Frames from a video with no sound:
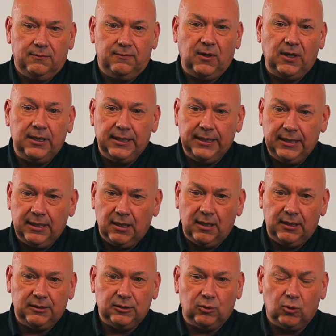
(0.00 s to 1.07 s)
Finally, I
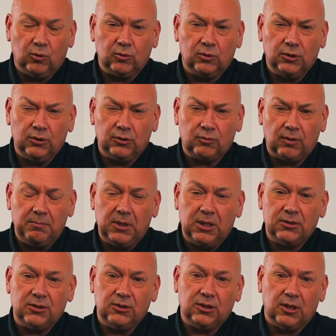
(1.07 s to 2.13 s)
like to talk to the Scrum
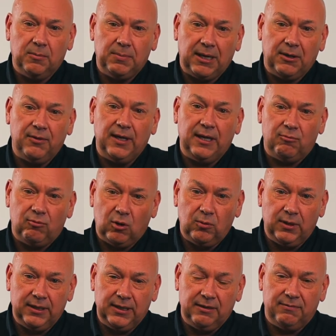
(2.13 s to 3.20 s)
Masters about their
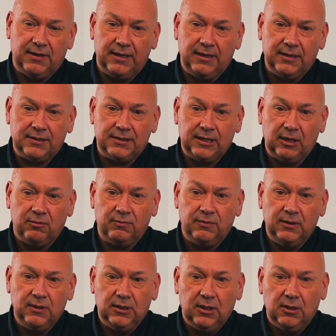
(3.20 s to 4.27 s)
role in the event itself,
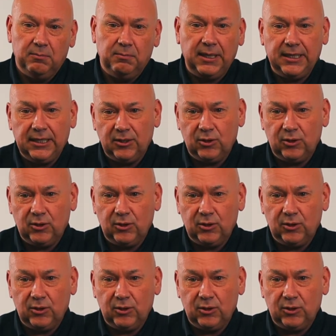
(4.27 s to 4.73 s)
making